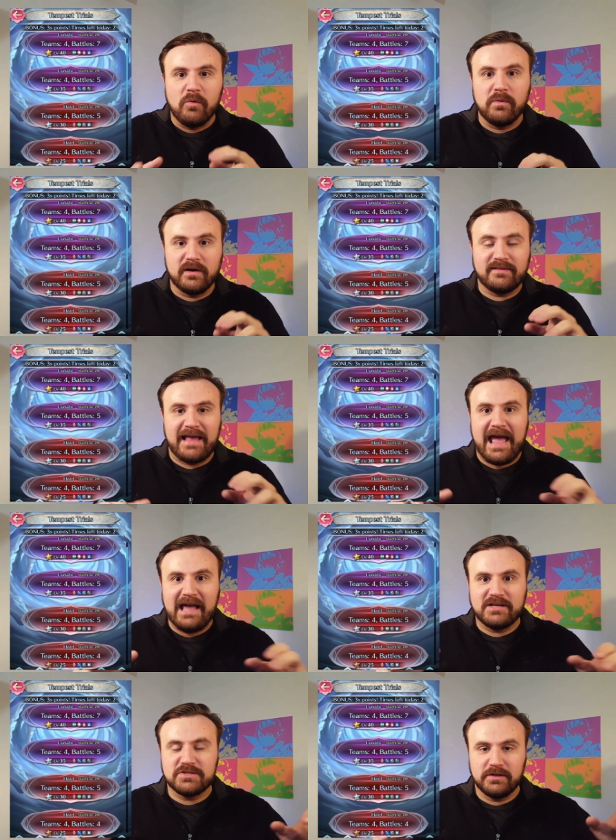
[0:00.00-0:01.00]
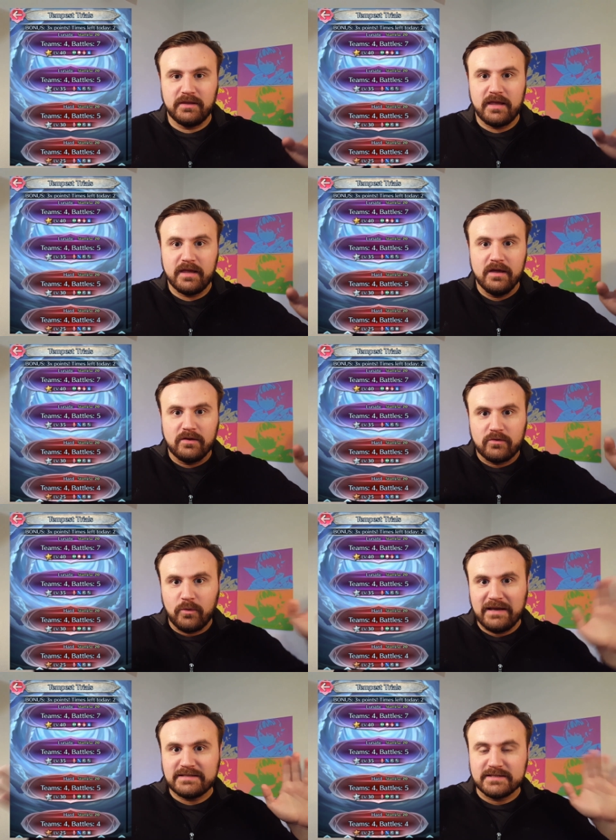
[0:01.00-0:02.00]
where it's actually
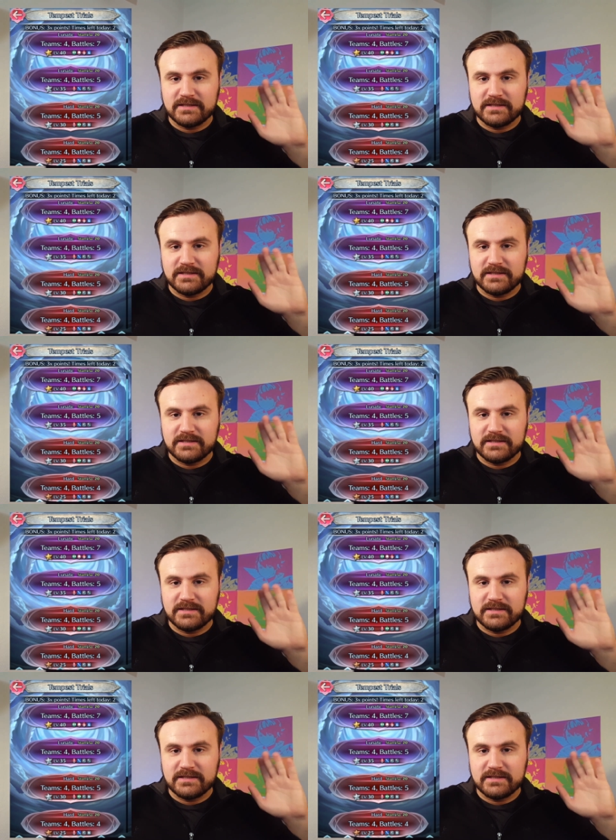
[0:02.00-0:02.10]
twice